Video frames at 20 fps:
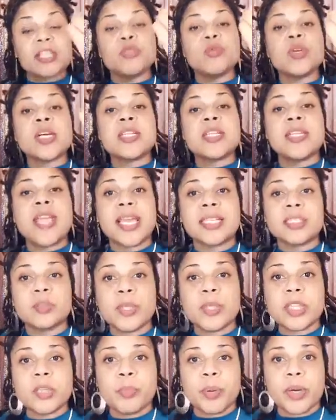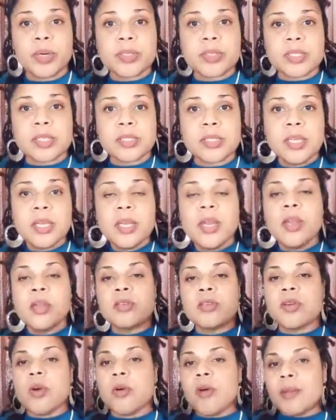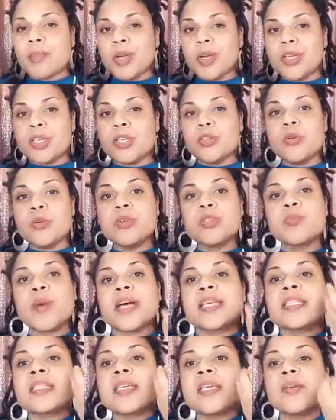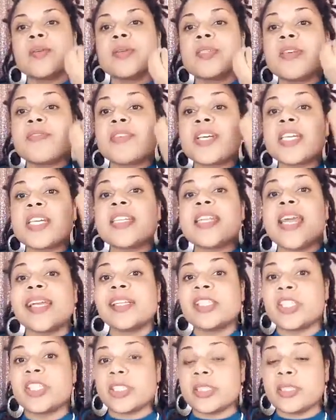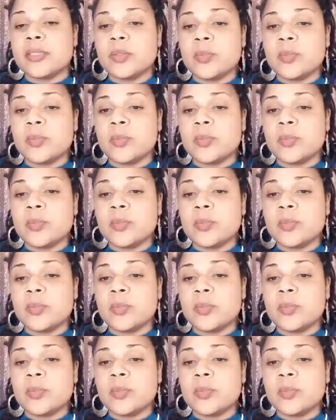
to connect with the person. So I'm going to use my skills of connection,